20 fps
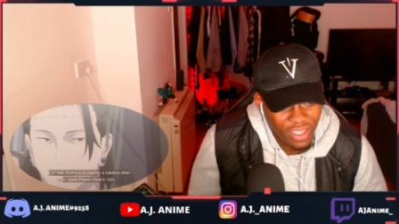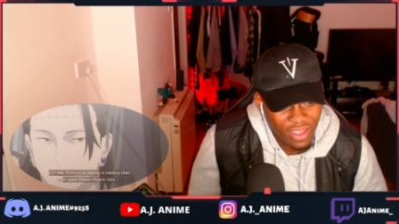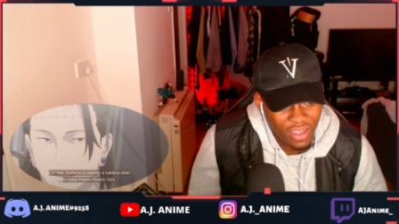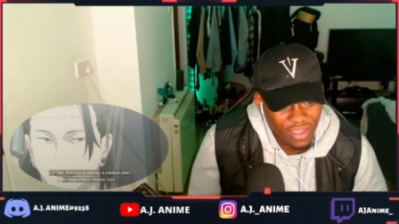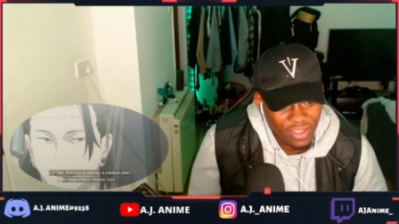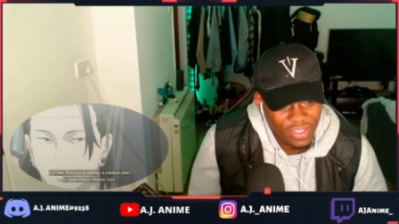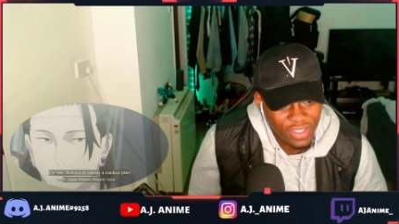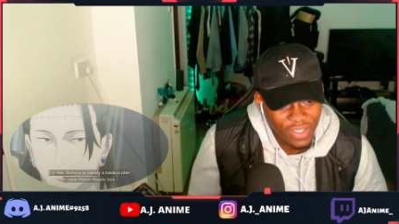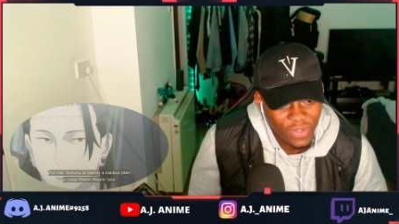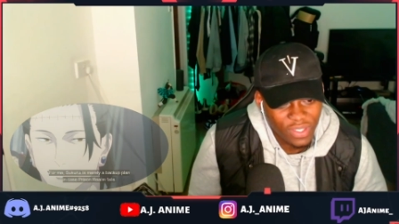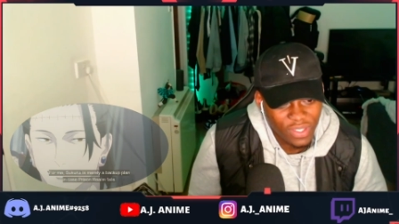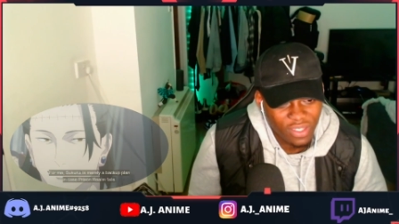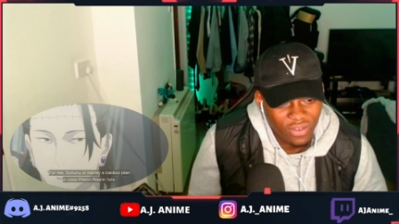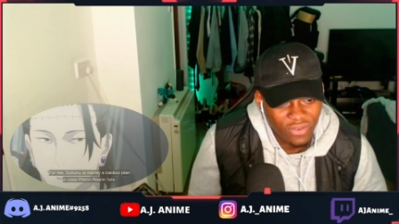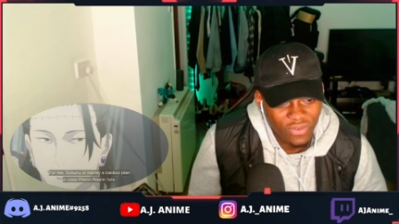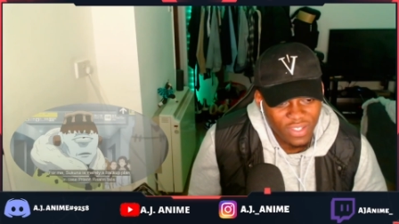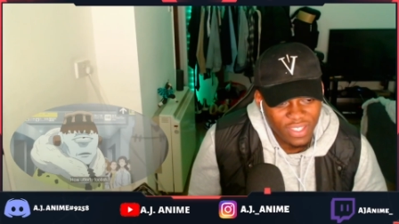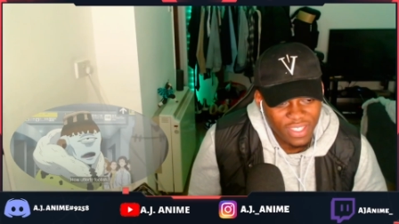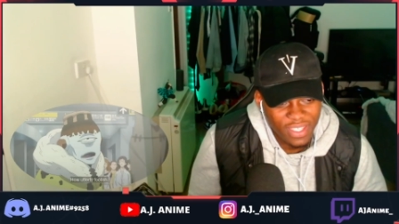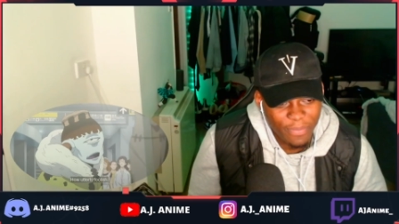So
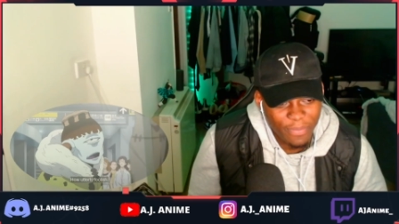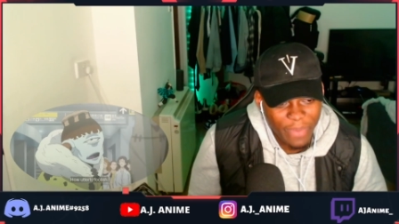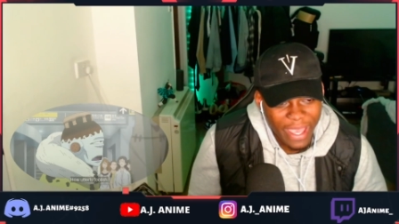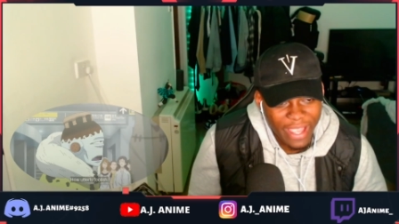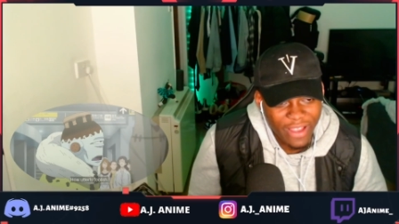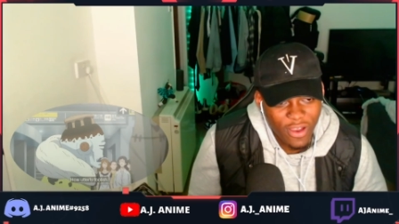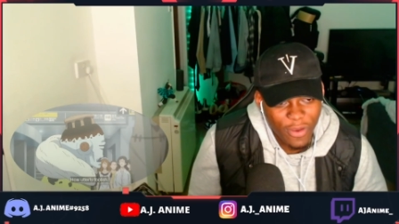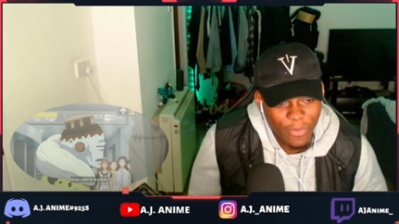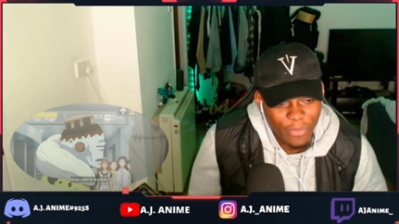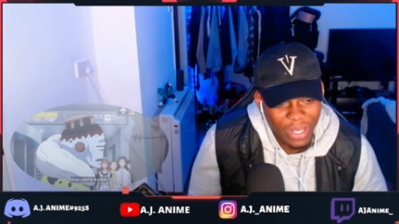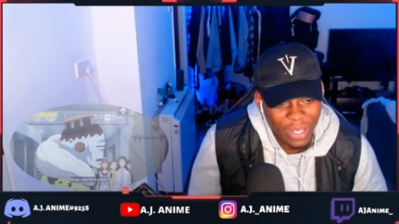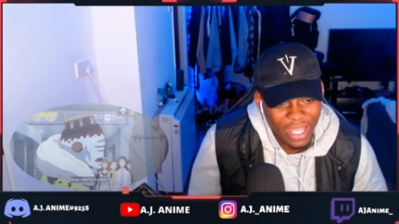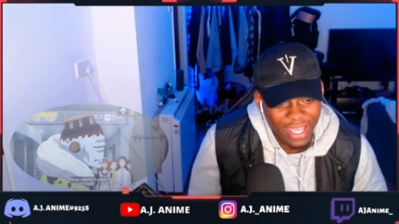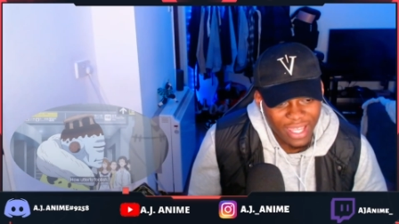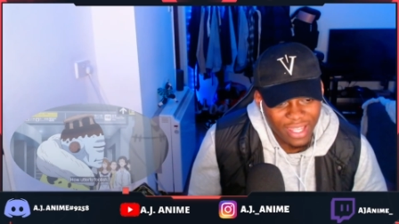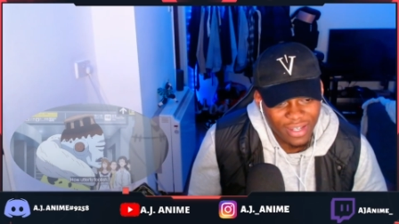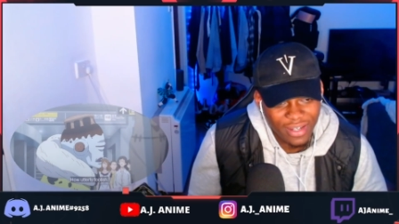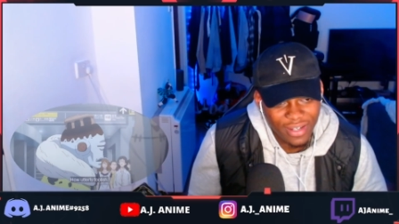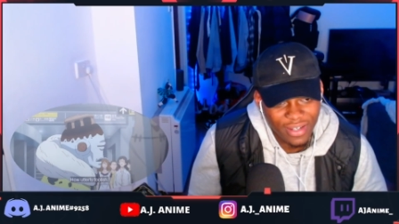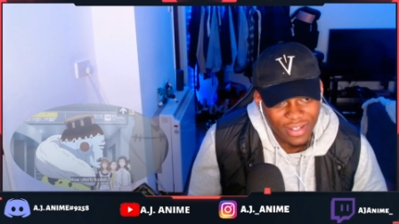Skuna is a backup
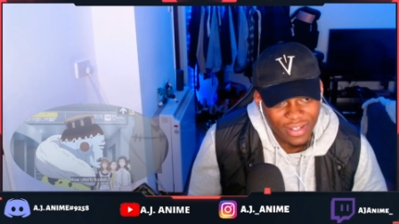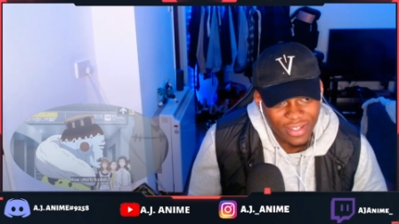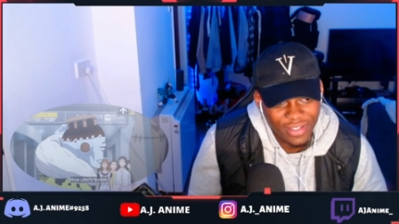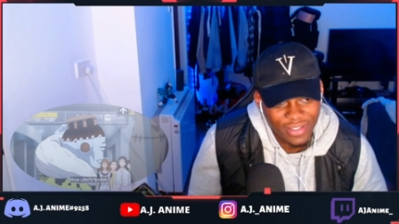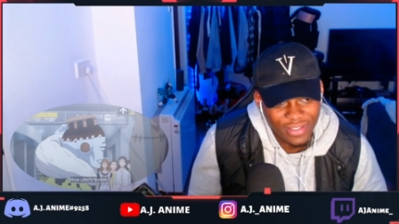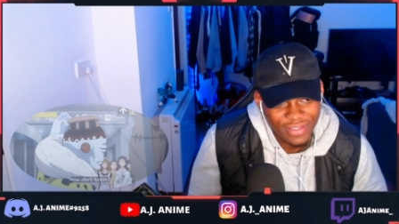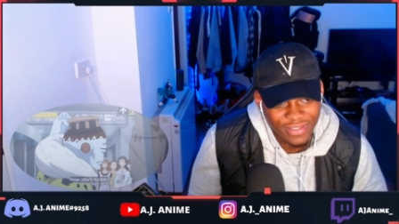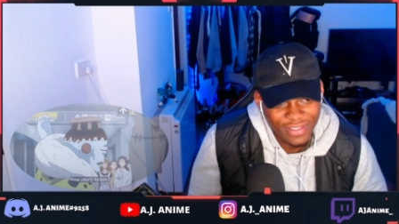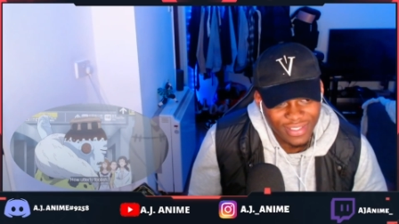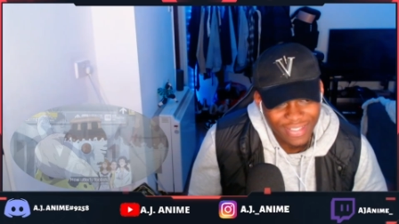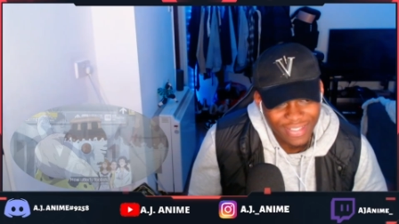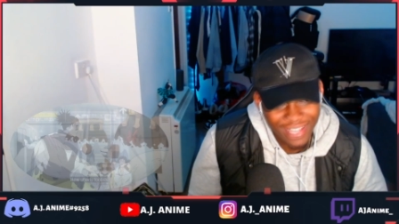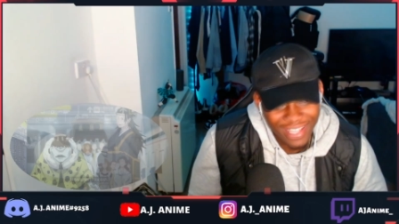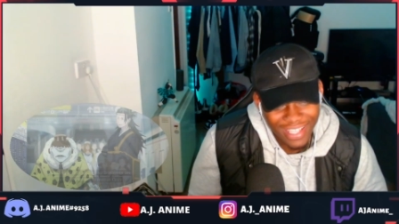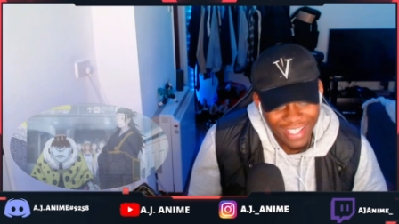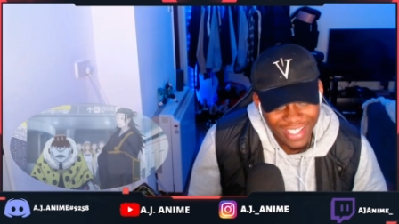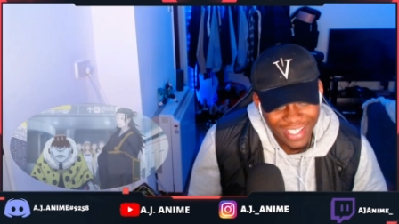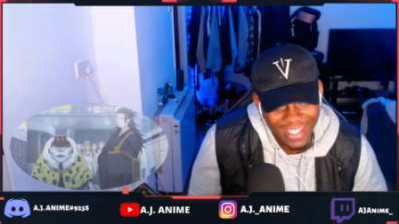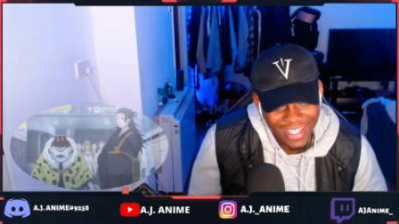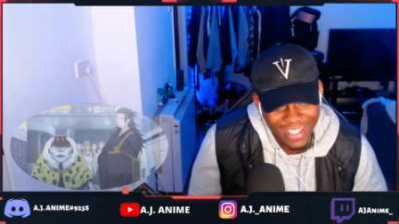plan.
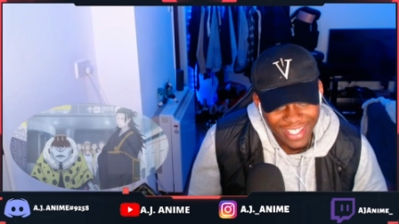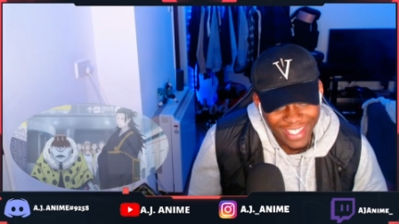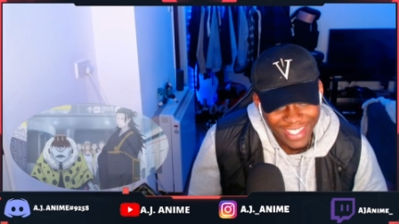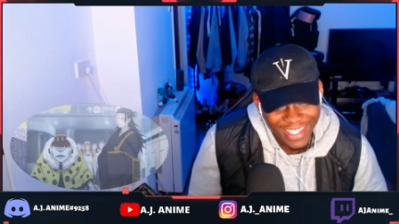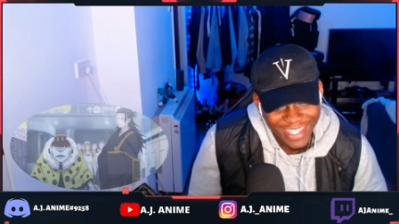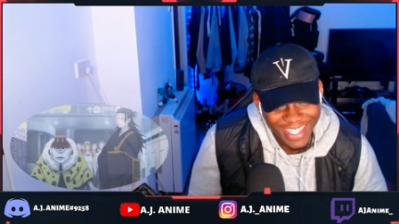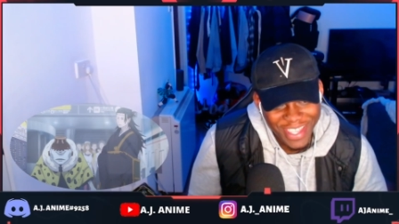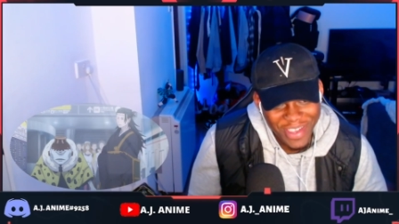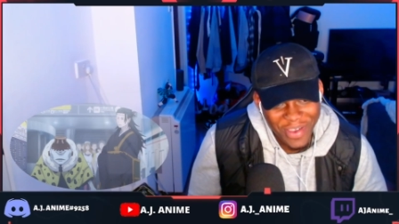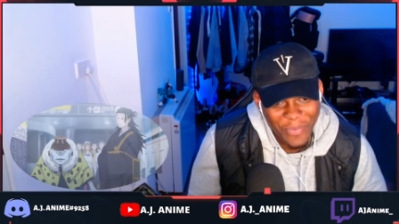They're